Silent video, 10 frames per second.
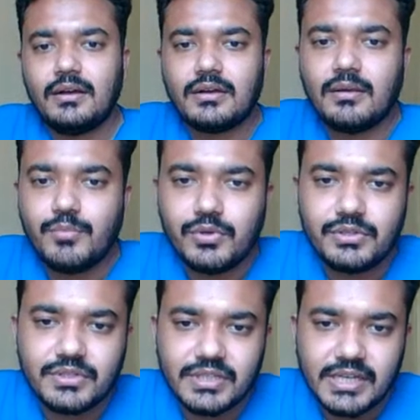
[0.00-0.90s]
computer
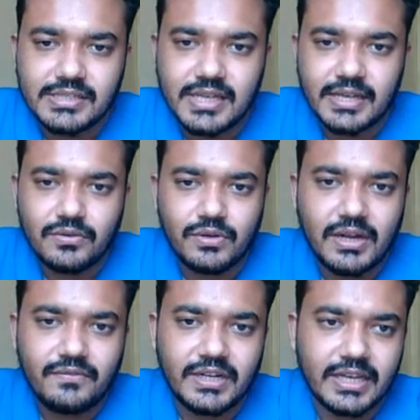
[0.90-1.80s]
says I could
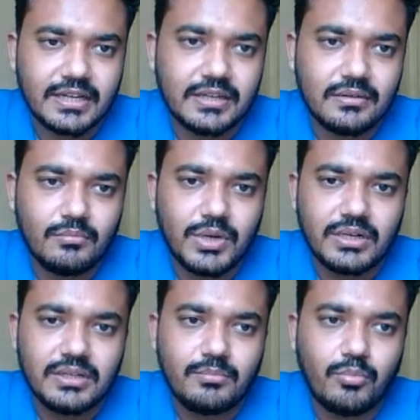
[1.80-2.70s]
have taken,
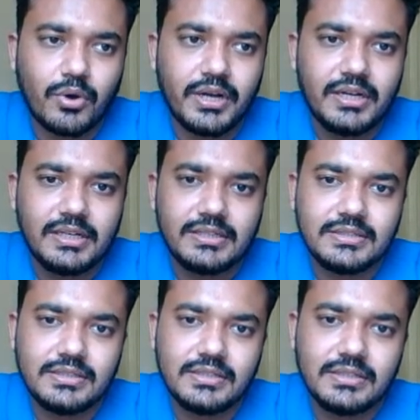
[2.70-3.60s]
but the point
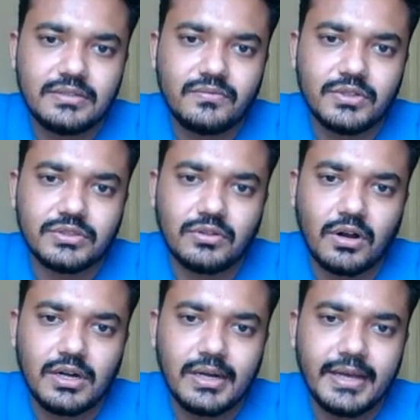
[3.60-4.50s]
is, it was
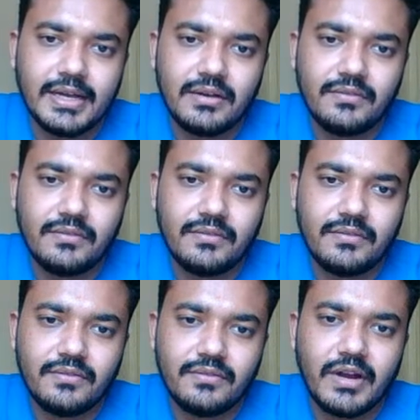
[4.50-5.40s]
not like a
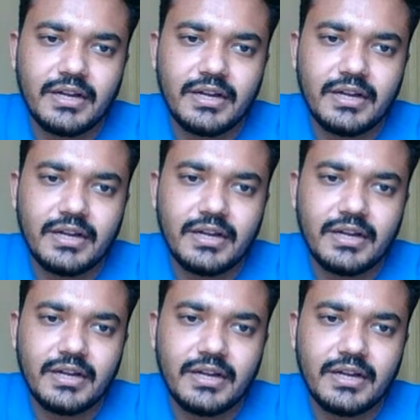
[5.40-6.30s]
winning advantage or
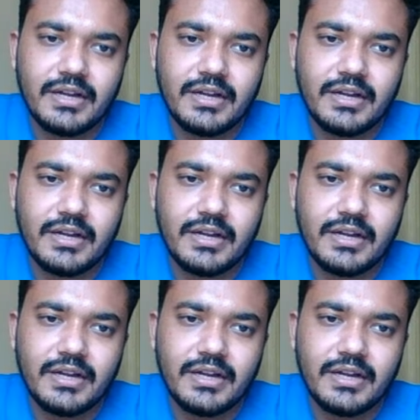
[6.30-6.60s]
something.